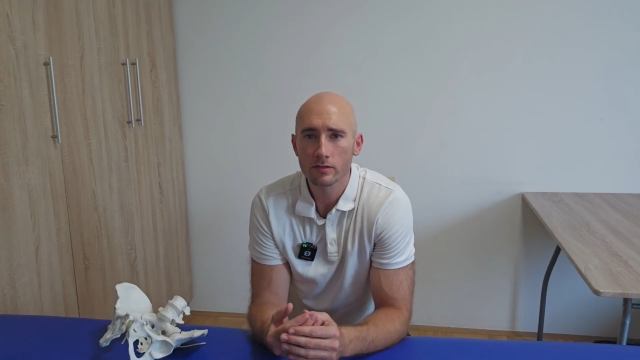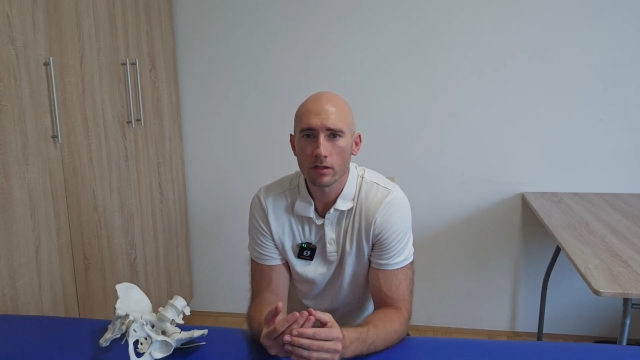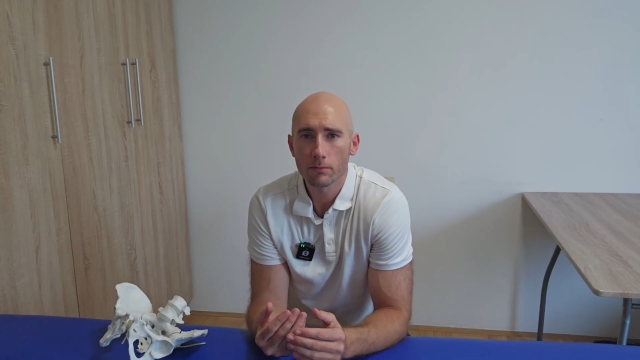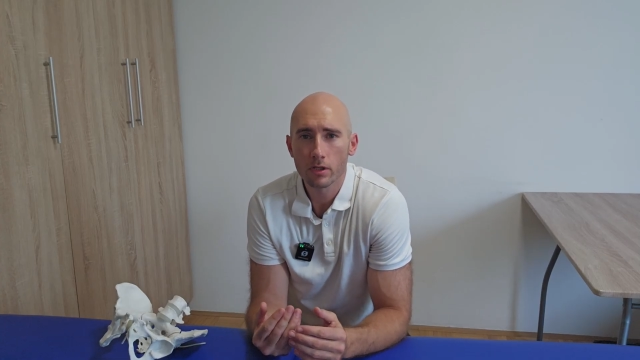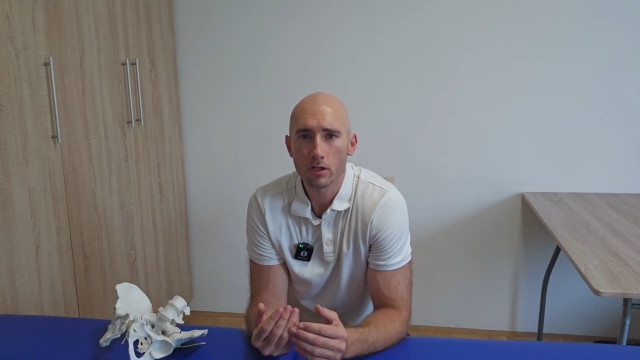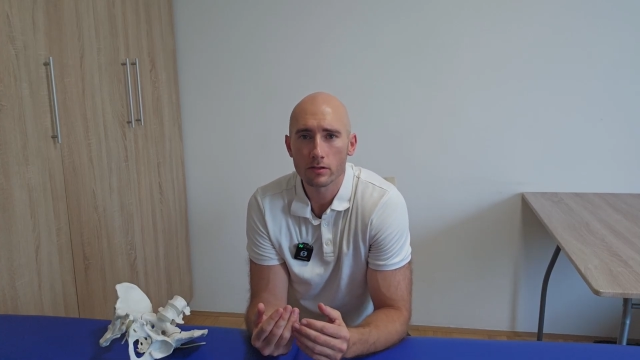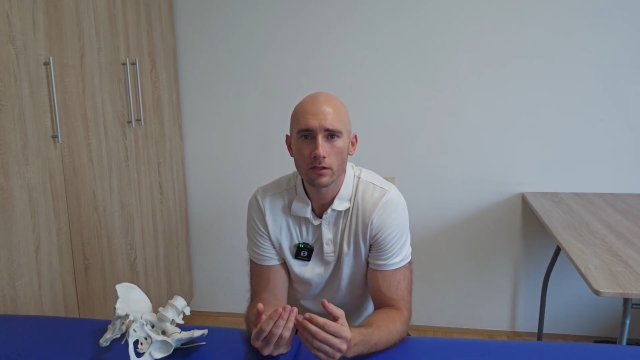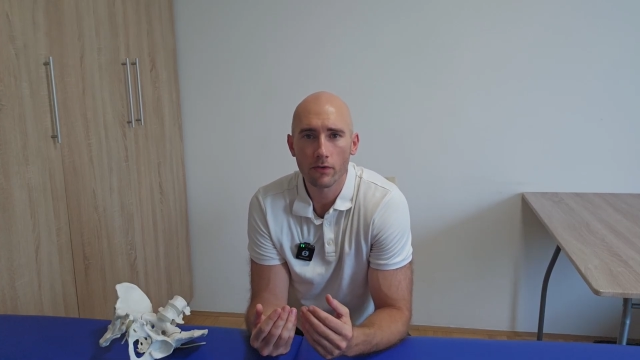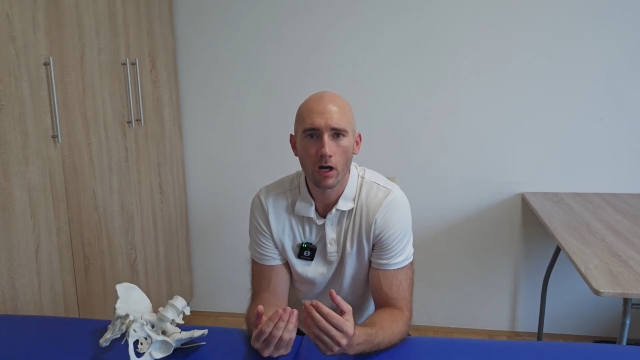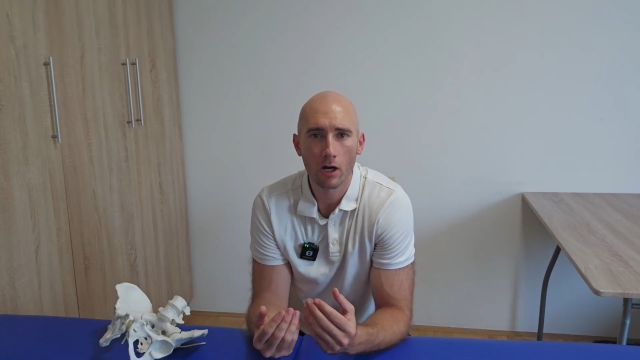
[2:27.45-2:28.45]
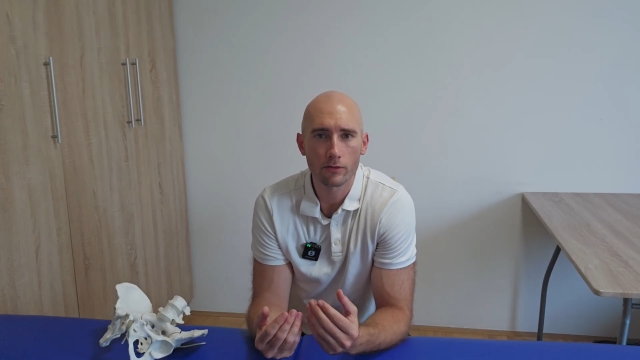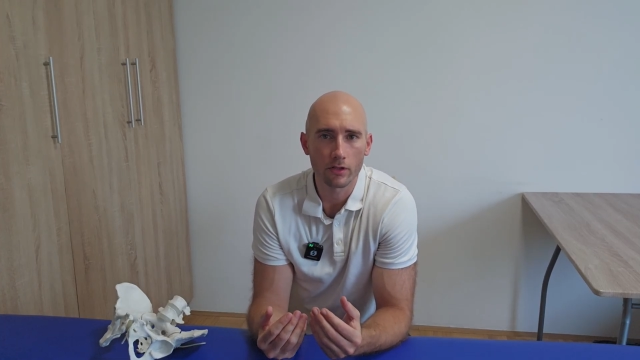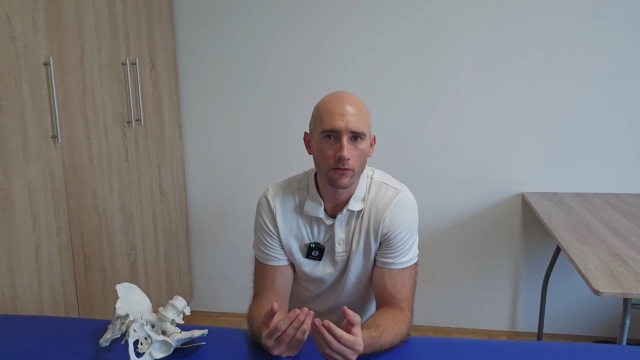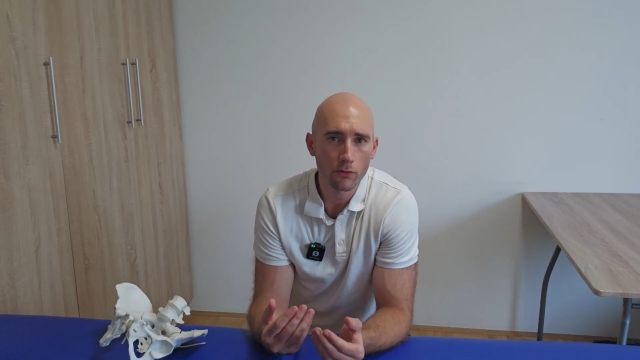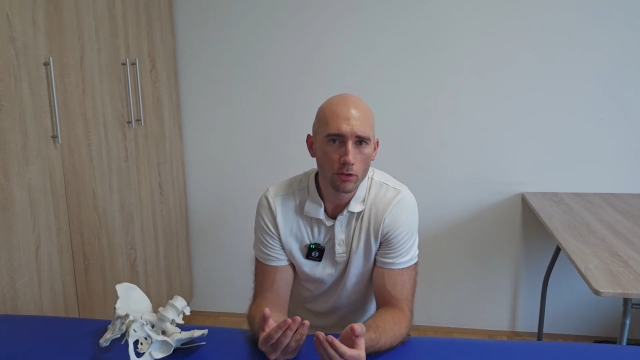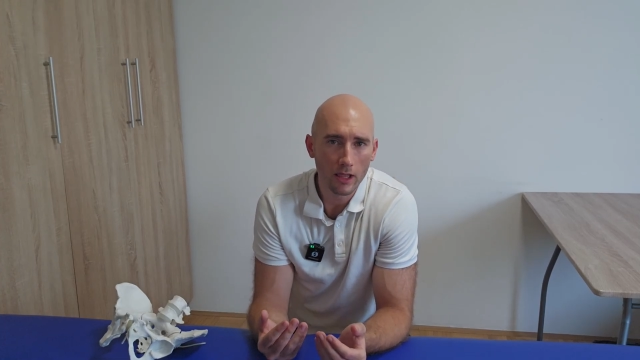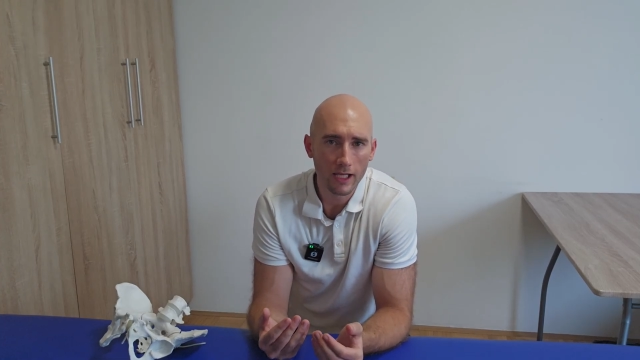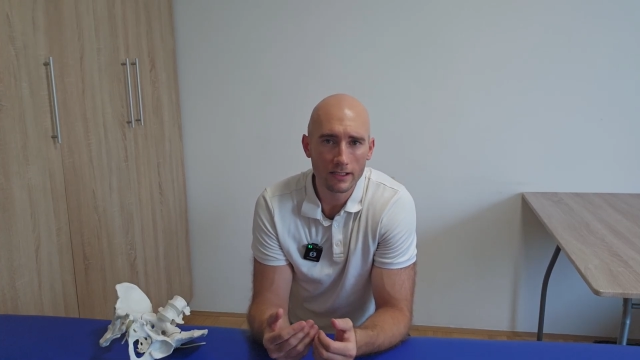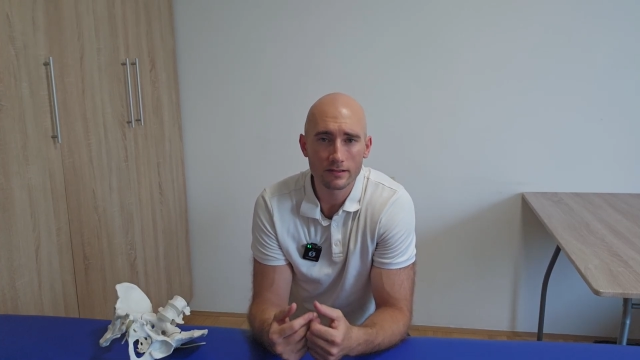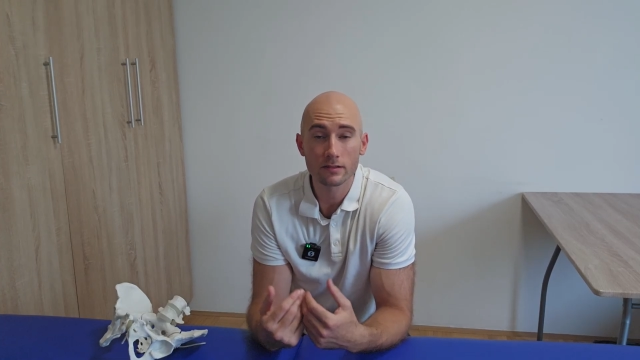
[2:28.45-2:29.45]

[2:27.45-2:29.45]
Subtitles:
some because of how their foot lands,